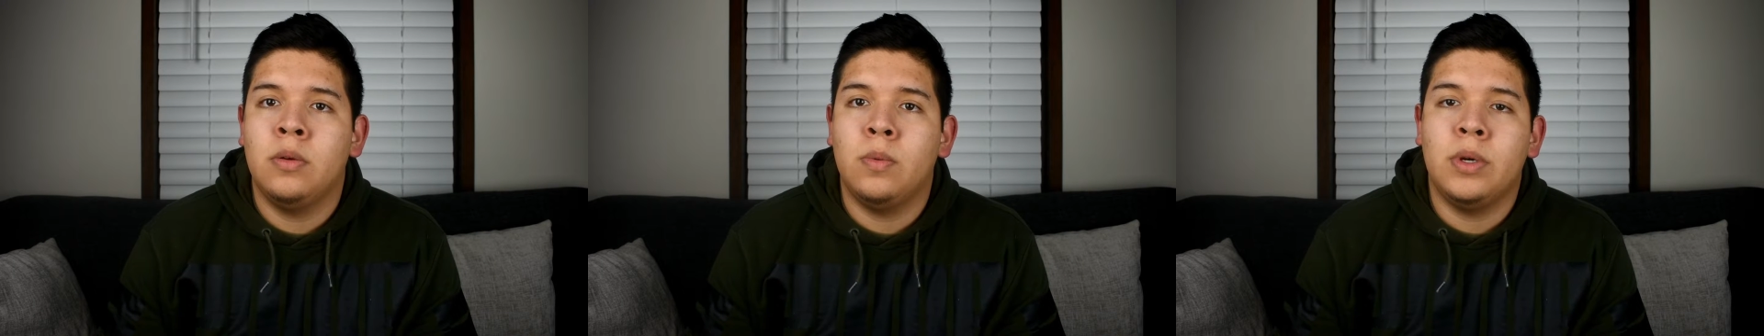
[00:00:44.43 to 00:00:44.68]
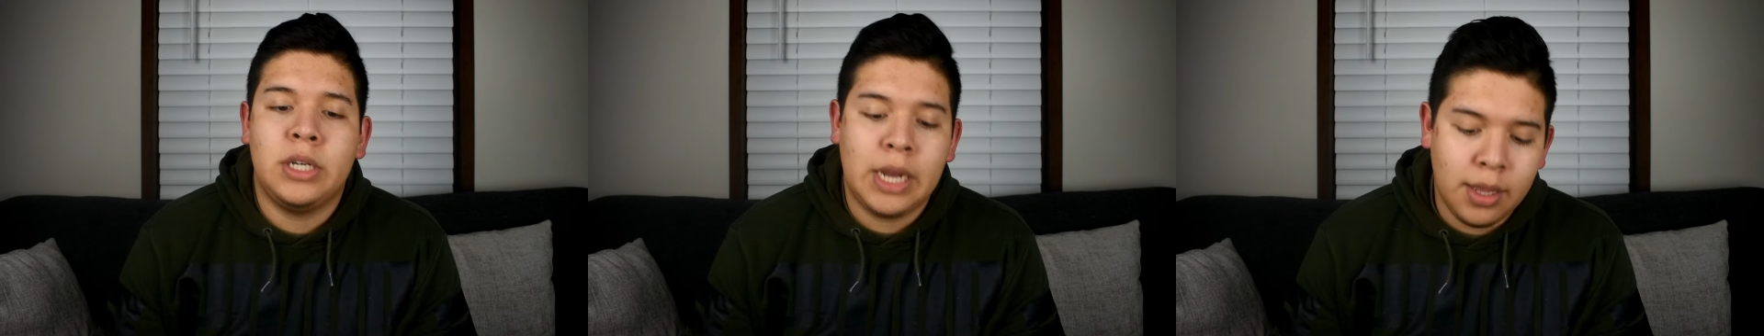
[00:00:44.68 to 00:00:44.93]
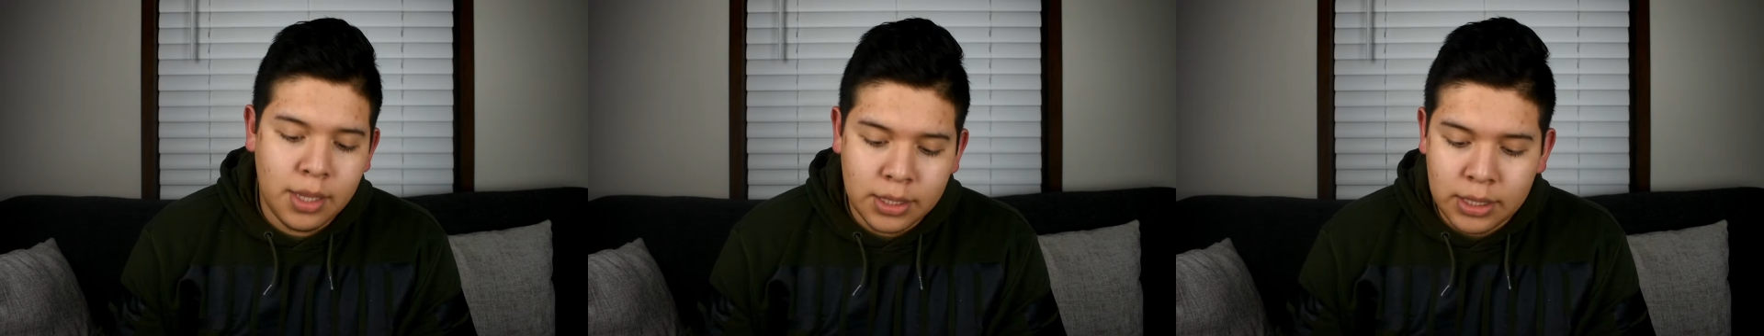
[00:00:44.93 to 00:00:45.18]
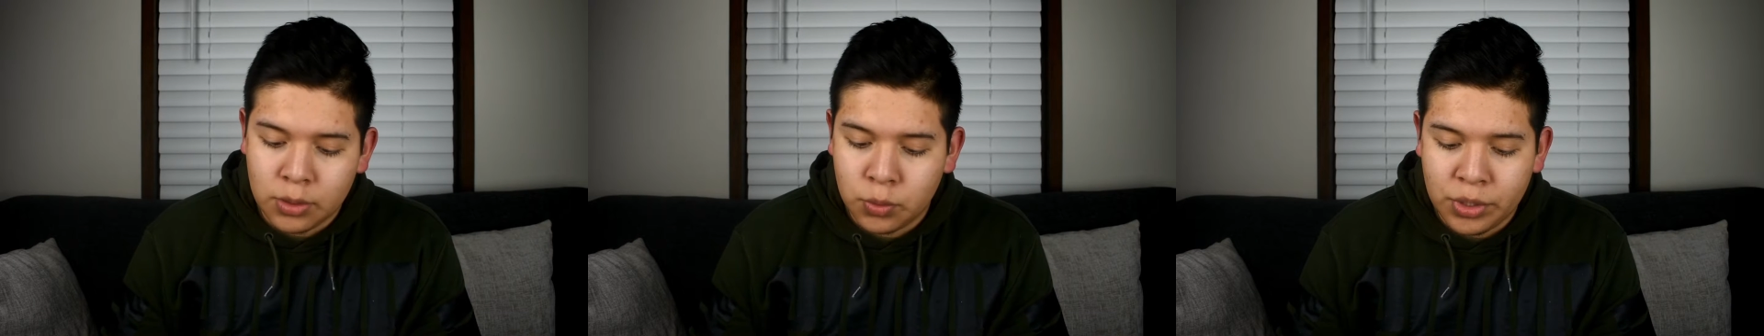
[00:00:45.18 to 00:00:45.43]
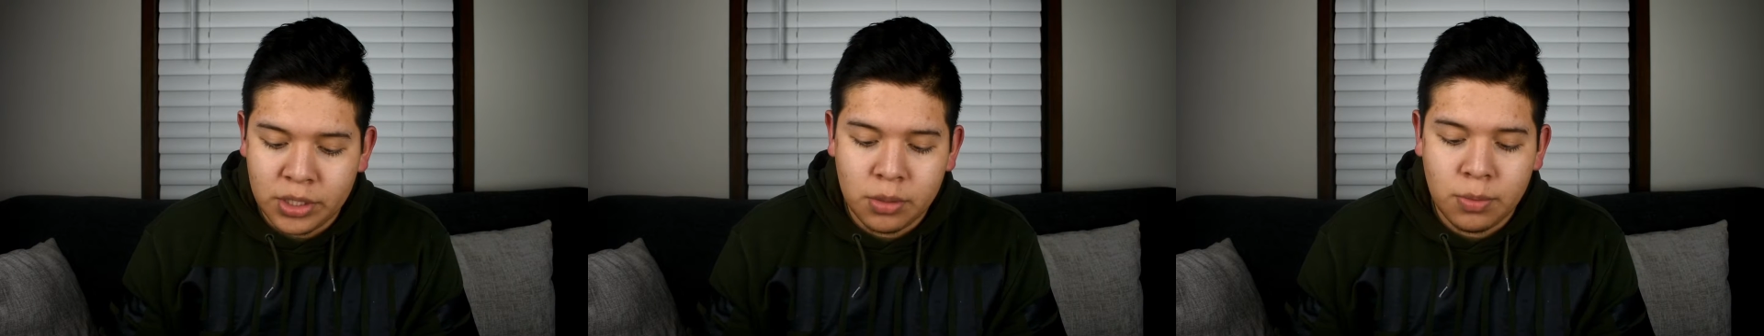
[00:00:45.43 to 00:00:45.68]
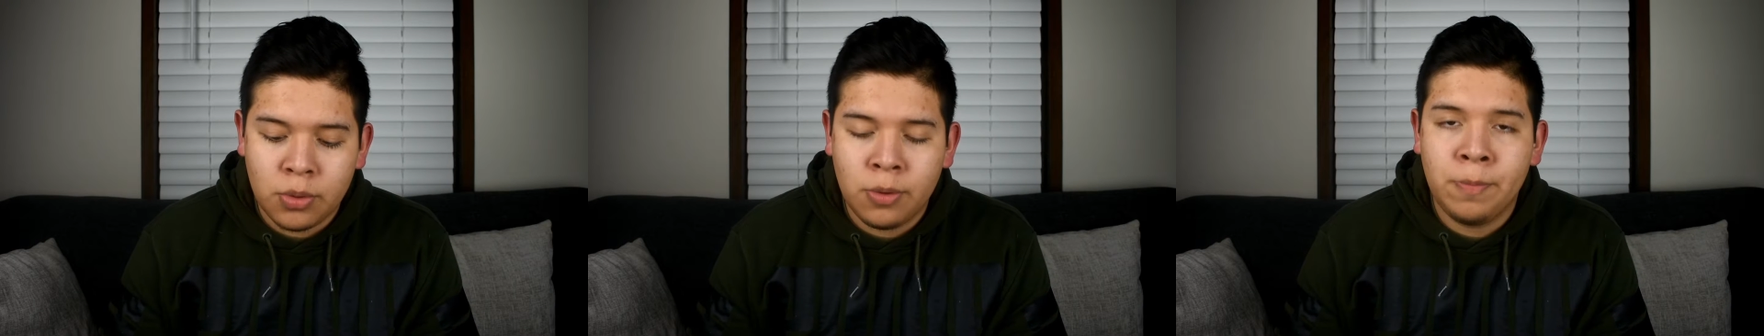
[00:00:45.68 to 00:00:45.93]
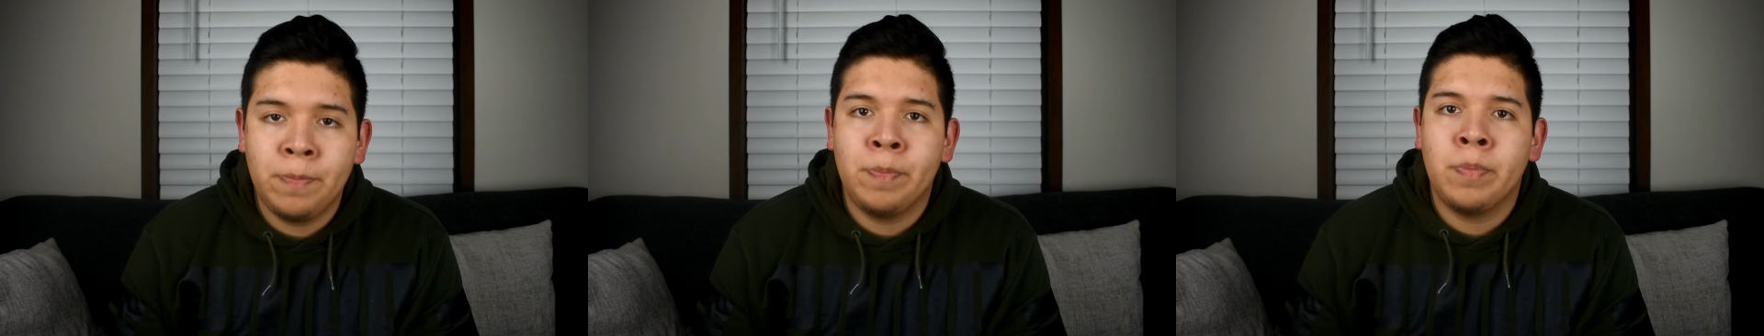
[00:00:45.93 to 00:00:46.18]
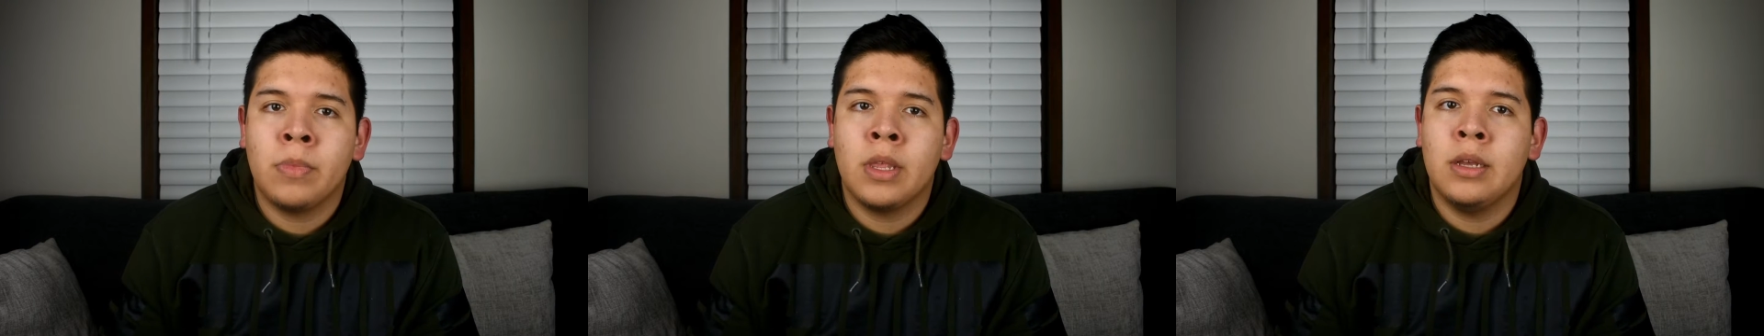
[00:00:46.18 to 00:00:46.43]
which I think sounds reasonable.
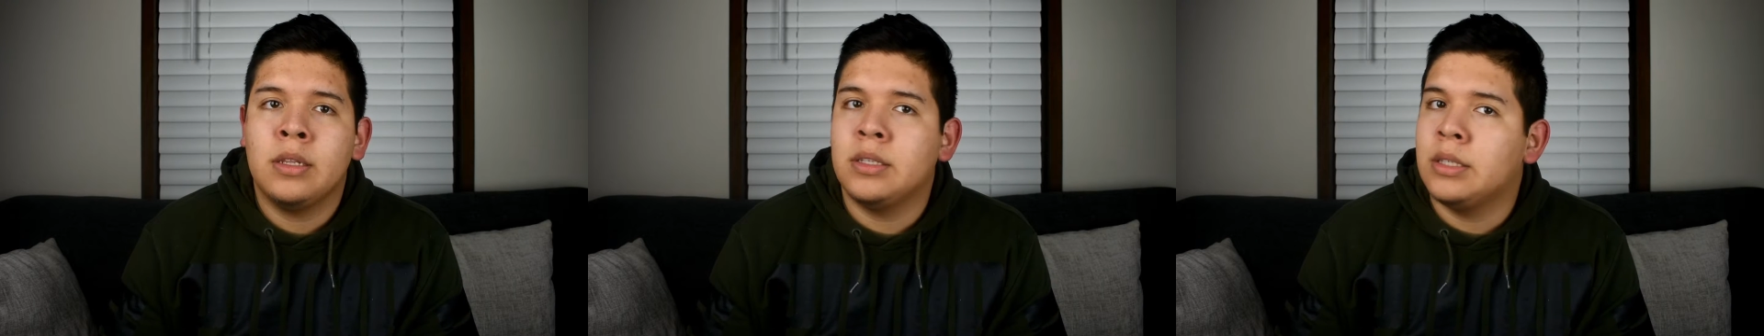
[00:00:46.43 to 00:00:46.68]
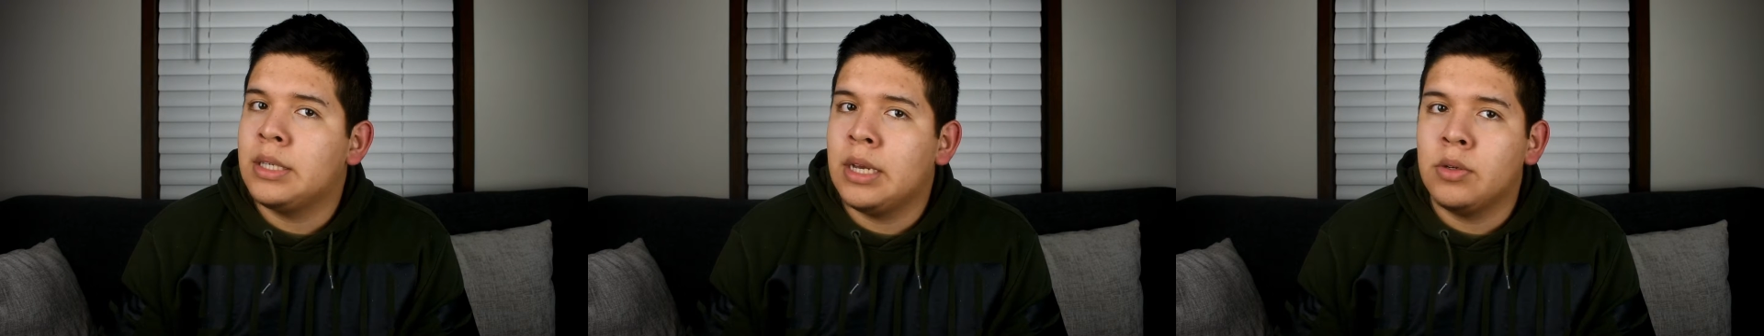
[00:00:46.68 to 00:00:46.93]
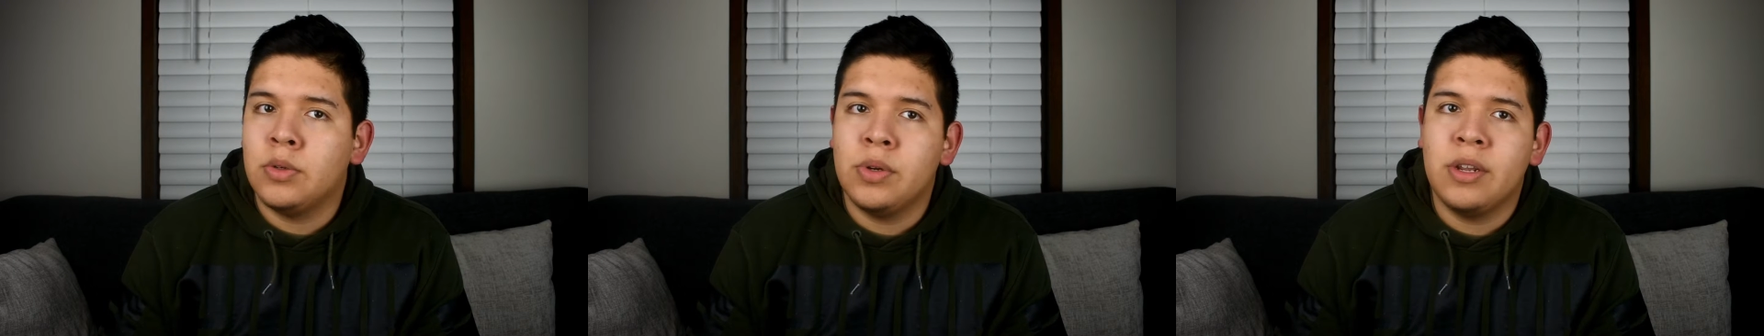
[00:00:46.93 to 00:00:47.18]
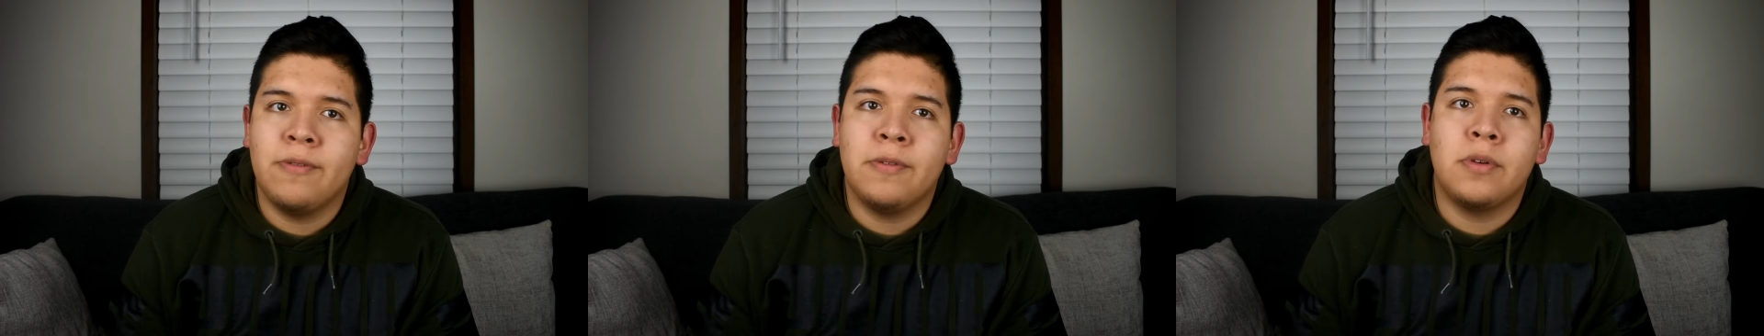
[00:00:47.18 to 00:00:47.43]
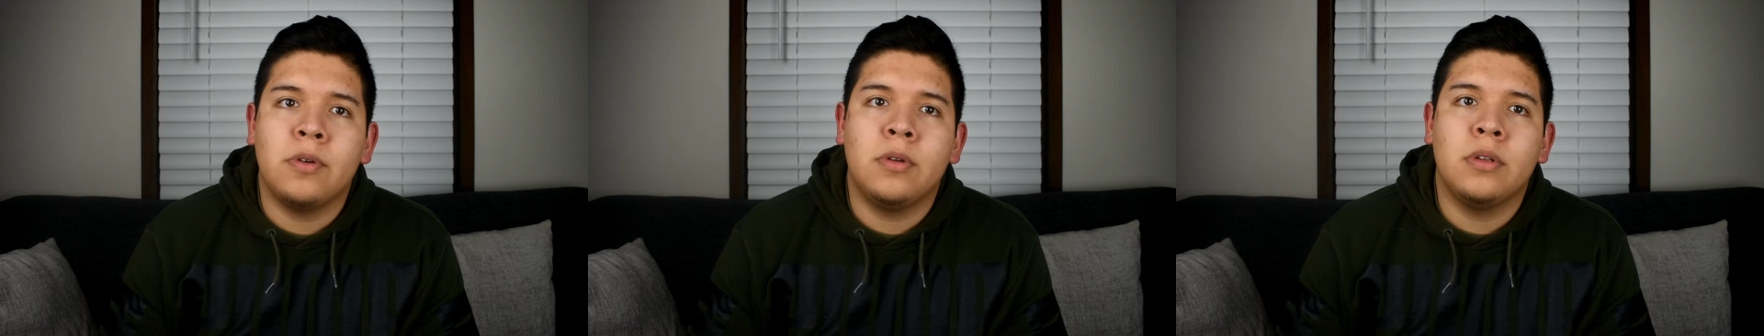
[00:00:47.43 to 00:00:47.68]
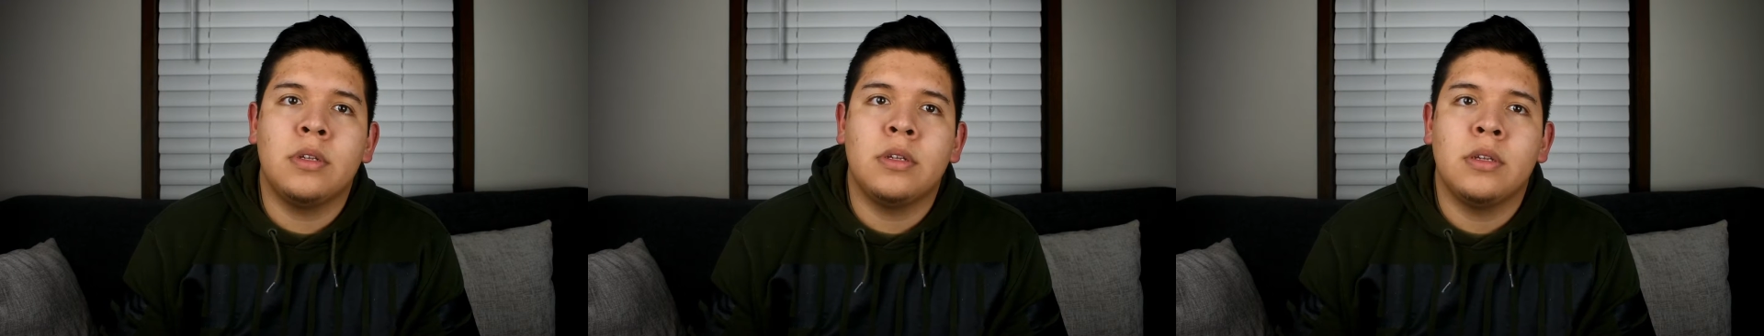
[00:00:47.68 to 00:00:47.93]
Doesn't sound too difficult.